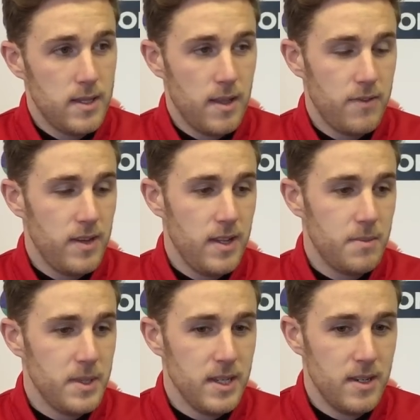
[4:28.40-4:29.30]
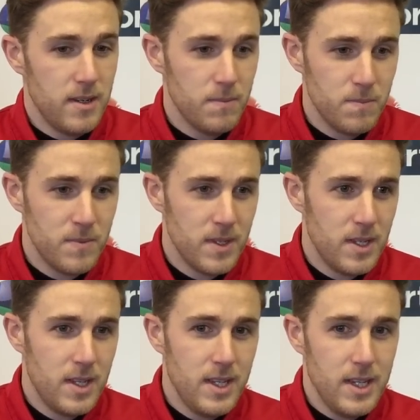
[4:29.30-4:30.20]
Yeah, definitely. I mean,
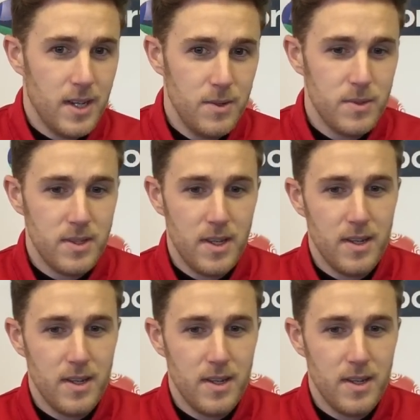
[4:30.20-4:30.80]
it was